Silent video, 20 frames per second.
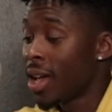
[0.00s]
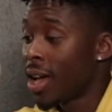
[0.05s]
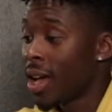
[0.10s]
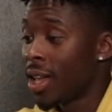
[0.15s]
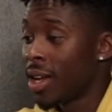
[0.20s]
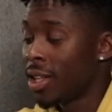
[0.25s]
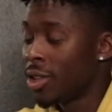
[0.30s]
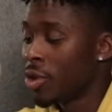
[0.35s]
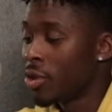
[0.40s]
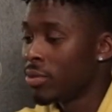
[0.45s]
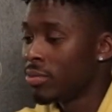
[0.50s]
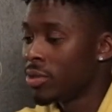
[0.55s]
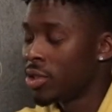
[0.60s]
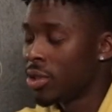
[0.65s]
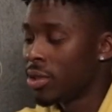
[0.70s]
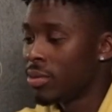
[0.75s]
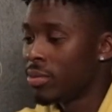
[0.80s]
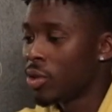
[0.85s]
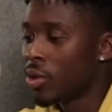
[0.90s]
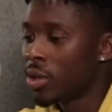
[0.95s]
And I don't,
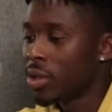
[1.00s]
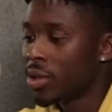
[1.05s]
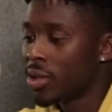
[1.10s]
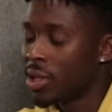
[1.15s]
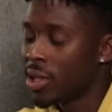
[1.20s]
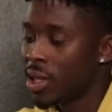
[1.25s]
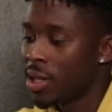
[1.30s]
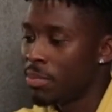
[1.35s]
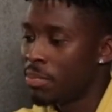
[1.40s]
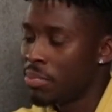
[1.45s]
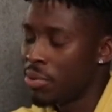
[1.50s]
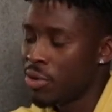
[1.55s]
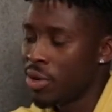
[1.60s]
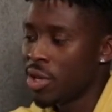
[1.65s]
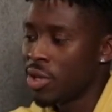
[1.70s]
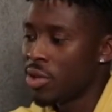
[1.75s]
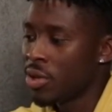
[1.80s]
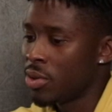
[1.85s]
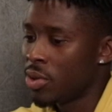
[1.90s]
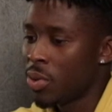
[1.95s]
not to
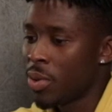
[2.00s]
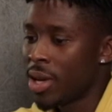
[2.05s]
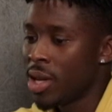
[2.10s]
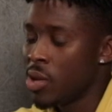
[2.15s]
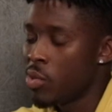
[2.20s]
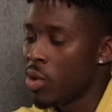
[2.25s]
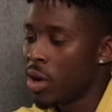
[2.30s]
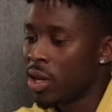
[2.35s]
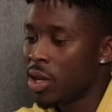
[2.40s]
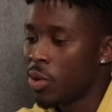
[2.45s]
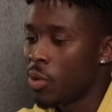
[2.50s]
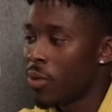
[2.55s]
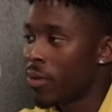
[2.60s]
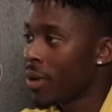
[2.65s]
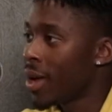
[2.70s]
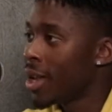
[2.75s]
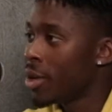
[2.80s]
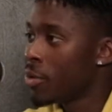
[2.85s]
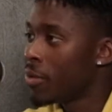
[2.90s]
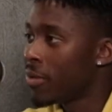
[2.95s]
preach to anyone, it will
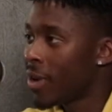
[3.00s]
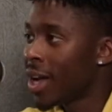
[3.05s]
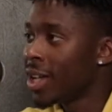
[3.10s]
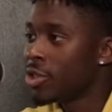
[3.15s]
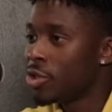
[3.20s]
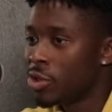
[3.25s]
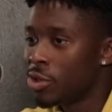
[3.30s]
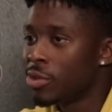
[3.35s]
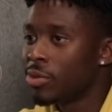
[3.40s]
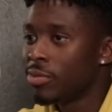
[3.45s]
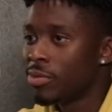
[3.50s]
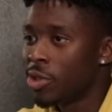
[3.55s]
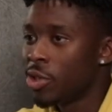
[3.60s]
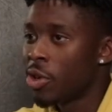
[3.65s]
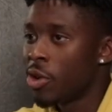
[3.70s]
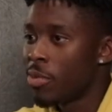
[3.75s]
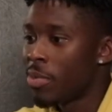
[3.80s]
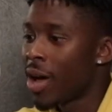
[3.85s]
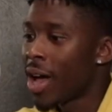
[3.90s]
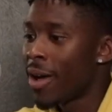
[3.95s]
find you,
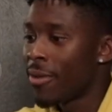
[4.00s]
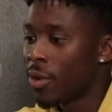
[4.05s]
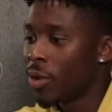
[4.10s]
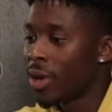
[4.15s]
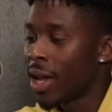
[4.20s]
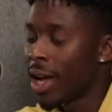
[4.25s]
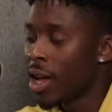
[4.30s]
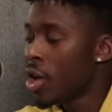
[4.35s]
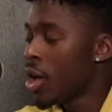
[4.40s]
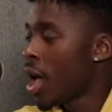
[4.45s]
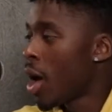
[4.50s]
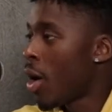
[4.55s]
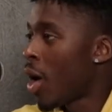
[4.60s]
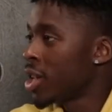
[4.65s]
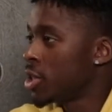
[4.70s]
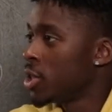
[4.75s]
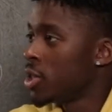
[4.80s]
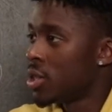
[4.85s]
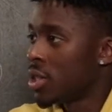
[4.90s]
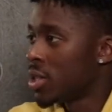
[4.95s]
but I feel like
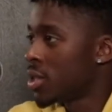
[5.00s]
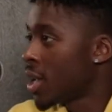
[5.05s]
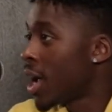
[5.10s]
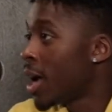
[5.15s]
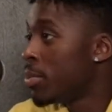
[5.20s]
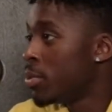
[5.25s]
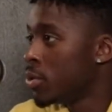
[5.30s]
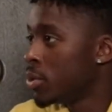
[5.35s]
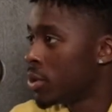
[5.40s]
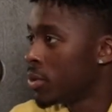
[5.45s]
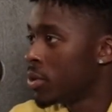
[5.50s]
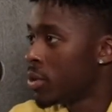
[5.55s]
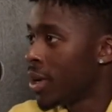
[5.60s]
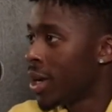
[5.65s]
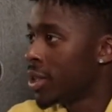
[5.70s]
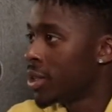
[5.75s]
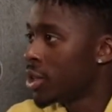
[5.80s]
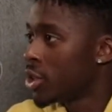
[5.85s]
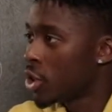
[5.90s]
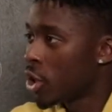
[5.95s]
us as disciples of
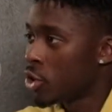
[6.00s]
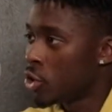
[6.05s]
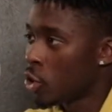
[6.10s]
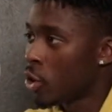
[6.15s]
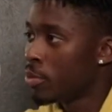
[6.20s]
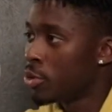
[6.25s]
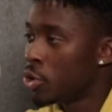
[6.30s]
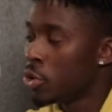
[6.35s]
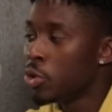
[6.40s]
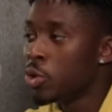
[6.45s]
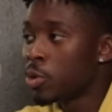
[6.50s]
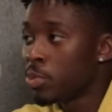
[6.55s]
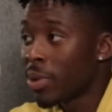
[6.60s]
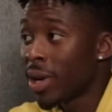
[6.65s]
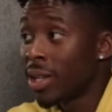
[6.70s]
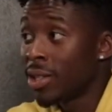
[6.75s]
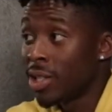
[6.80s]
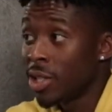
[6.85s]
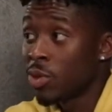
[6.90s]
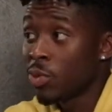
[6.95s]
Christ, it's our job to
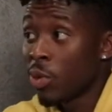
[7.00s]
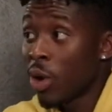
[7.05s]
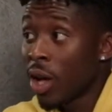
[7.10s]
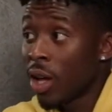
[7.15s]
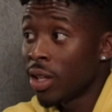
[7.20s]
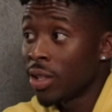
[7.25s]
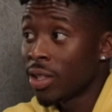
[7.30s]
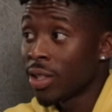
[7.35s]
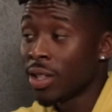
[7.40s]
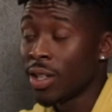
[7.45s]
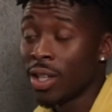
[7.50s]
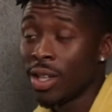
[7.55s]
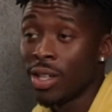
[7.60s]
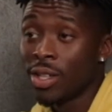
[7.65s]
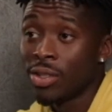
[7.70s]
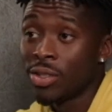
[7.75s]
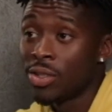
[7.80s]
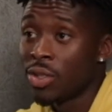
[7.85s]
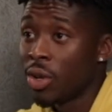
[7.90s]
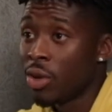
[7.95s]
spread his word.
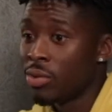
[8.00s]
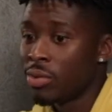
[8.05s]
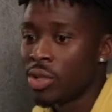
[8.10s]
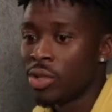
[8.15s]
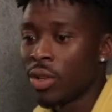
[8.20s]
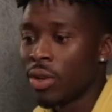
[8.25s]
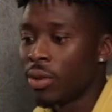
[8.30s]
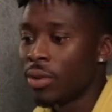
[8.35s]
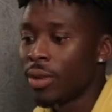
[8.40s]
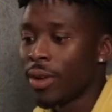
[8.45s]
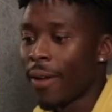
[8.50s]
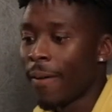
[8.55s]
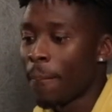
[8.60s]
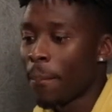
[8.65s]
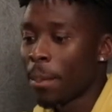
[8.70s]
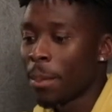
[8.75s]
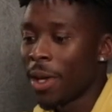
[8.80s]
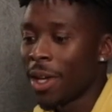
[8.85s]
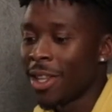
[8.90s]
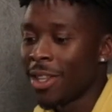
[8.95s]
So,
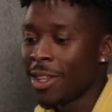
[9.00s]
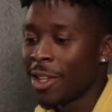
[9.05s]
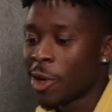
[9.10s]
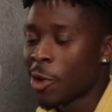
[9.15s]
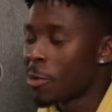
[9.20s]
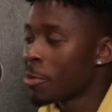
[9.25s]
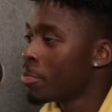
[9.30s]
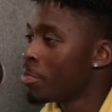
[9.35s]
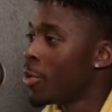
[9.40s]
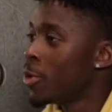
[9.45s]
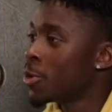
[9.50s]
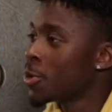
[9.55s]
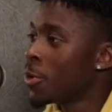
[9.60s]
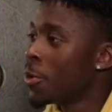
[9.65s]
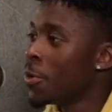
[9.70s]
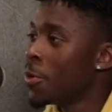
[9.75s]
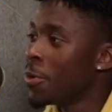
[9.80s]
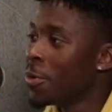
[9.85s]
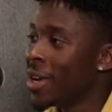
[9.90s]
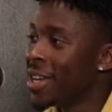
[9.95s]
in the most
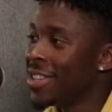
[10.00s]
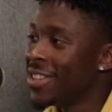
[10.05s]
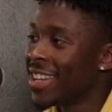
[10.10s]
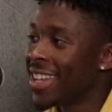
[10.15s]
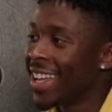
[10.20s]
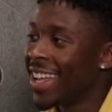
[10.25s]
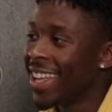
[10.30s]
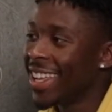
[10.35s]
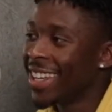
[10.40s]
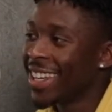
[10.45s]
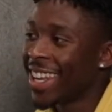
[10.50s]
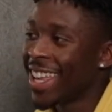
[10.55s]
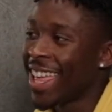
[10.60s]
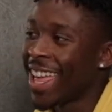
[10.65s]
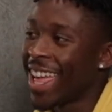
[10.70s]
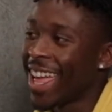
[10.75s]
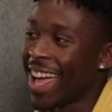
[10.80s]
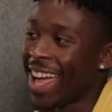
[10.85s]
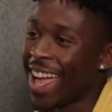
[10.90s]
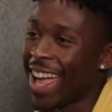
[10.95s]
cool way you can.
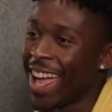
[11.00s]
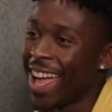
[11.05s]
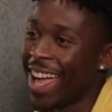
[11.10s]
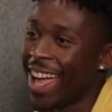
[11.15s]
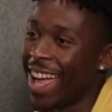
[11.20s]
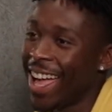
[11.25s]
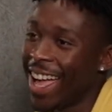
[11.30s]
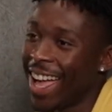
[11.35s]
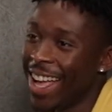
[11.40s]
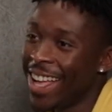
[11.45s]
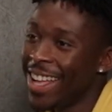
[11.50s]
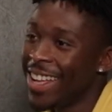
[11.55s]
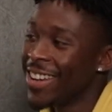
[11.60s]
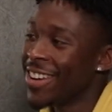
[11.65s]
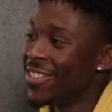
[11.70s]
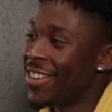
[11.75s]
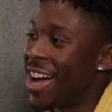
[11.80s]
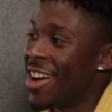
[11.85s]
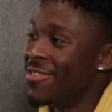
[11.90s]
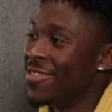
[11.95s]
Look,
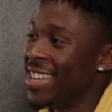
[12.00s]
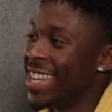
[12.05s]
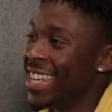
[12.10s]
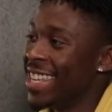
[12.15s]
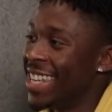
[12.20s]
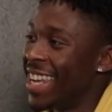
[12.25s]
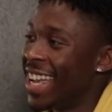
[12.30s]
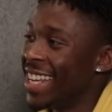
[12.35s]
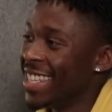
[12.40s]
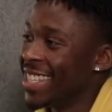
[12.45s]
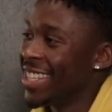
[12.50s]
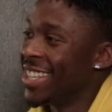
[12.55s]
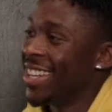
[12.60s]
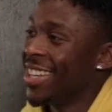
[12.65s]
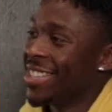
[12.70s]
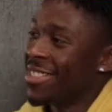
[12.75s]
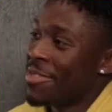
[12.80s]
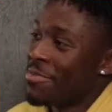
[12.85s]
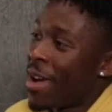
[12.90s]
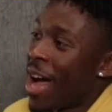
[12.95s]
without being that,
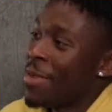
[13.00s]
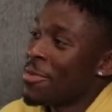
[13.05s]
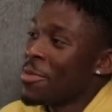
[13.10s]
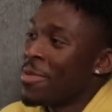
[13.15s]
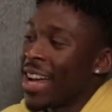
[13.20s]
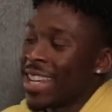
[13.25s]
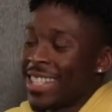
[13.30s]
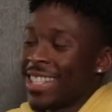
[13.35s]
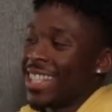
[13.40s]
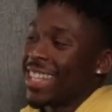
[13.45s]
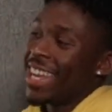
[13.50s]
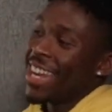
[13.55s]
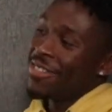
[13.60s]
the Bible basher that